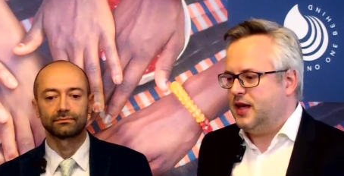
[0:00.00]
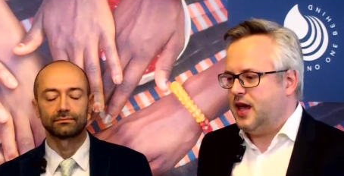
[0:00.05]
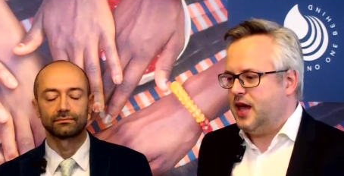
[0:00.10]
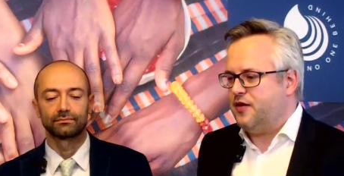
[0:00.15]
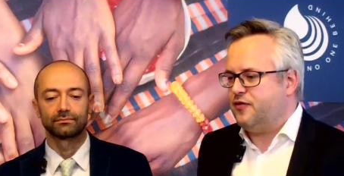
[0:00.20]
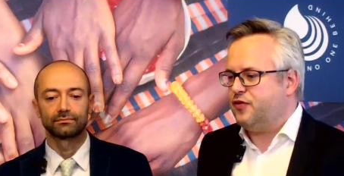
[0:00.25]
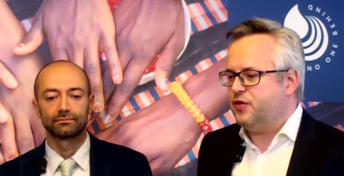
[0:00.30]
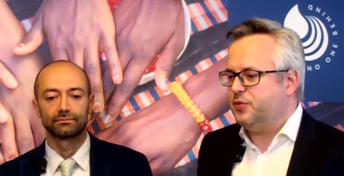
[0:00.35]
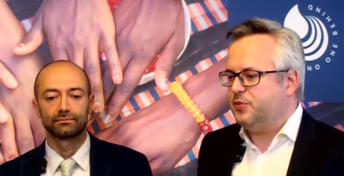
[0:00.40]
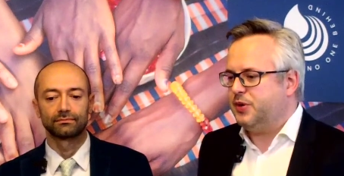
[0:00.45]

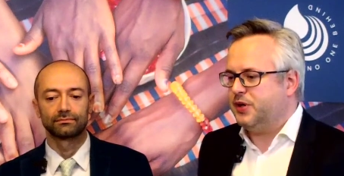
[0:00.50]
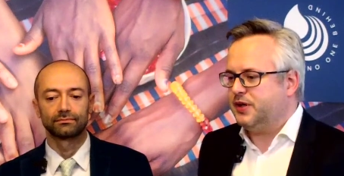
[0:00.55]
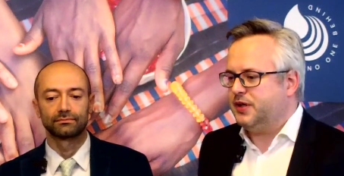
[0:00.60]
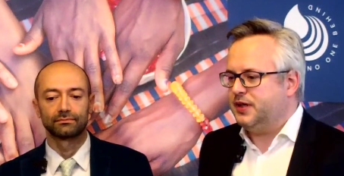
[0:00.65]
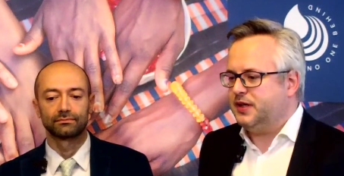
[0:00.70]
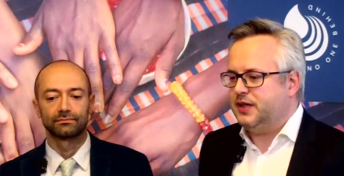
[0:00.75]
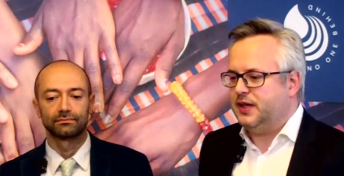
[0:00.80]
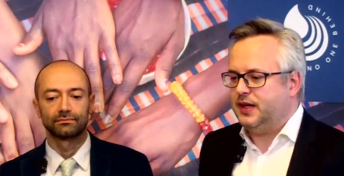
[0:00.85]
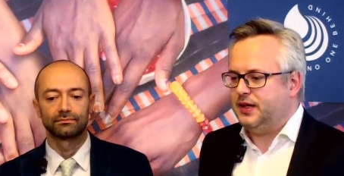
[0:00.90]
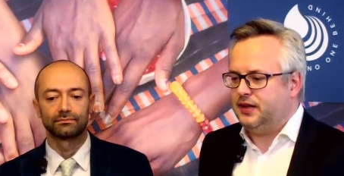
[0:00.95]

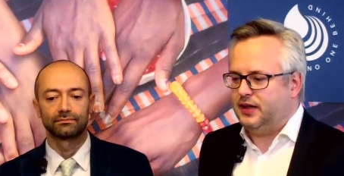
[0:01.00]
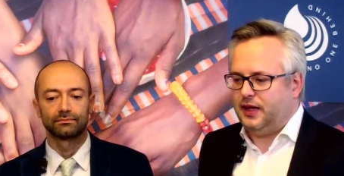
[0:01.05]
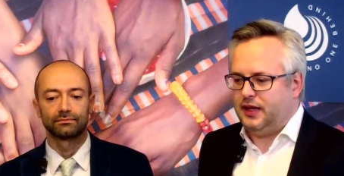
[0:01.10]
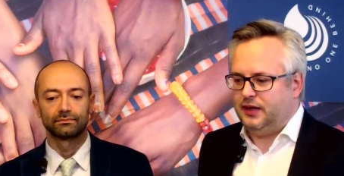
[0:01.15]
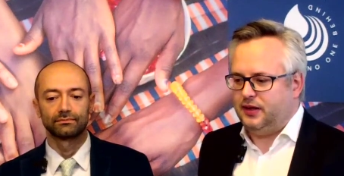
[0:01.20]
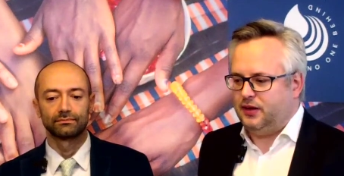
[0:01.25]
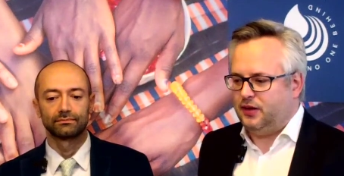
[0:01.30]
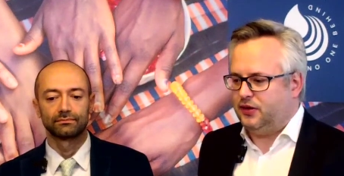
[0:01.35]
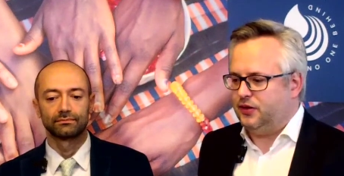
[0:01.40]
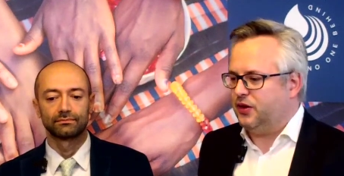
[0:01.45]
Speaker 1: everybody and,
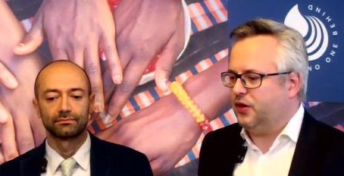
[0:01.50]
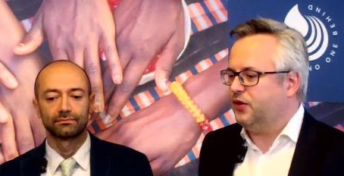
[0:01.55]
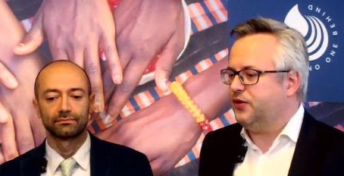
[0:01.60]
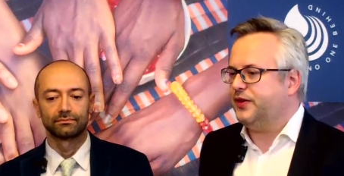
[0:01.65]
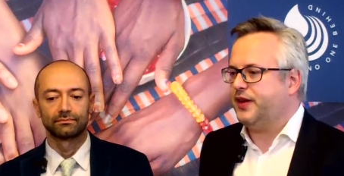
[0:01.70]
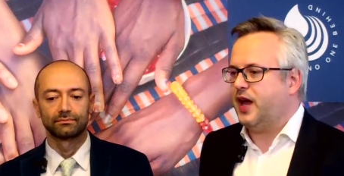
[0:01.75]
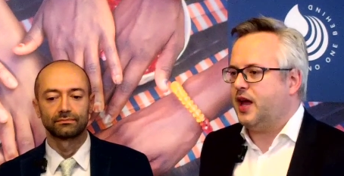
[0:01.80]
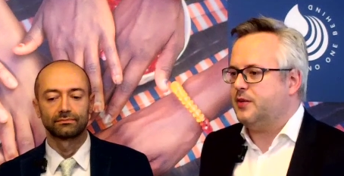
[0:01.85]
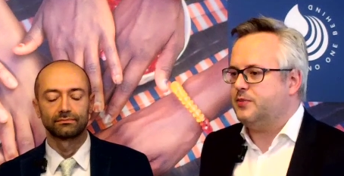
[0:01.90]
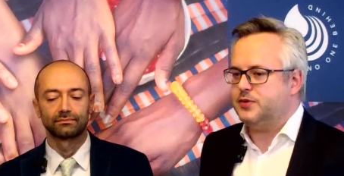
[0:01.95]
and on all
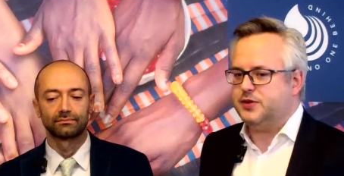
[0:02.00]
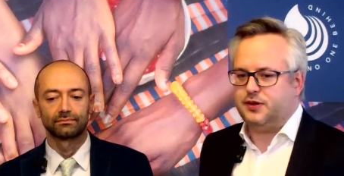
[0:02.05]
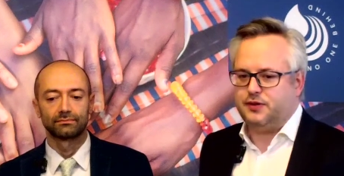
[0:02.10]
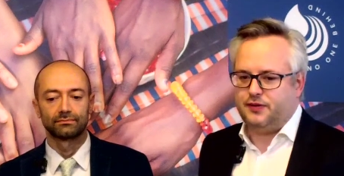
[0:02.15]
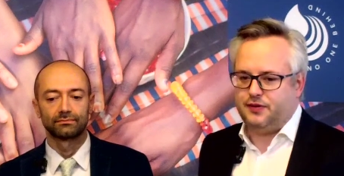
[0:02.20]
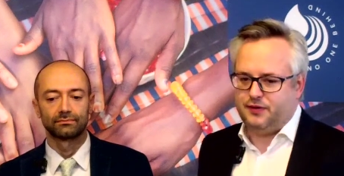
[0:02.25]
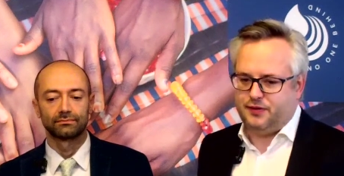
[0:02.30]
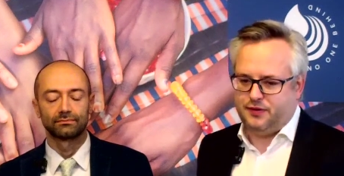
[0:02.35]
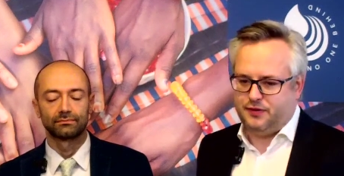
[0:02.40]
types of